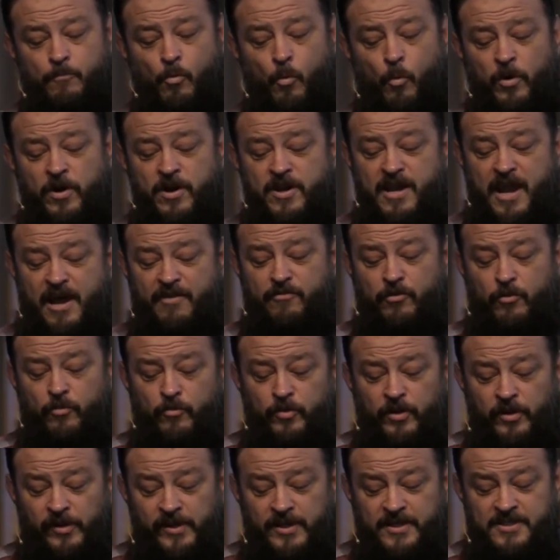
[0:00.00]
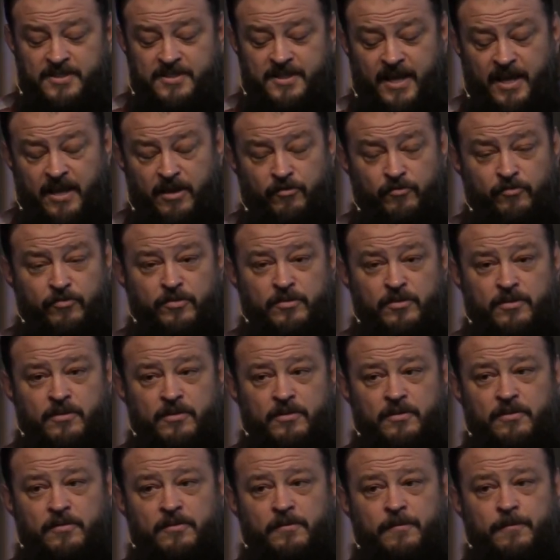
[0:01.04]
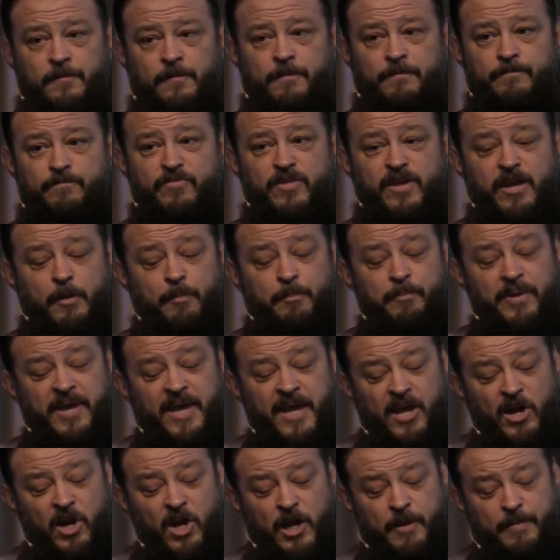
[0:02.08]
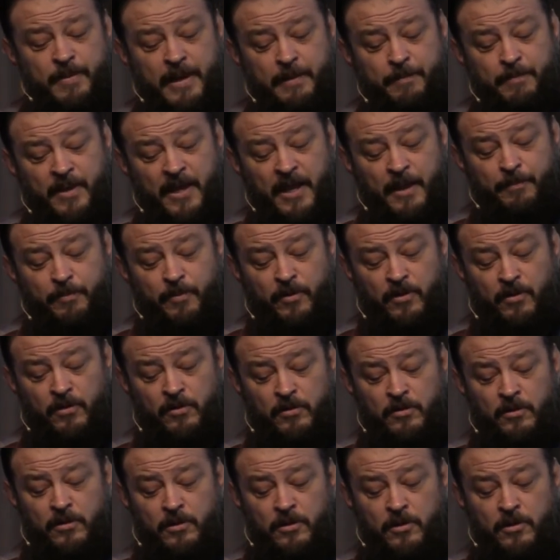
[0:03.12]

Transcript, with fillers: were never really saved they appear to be people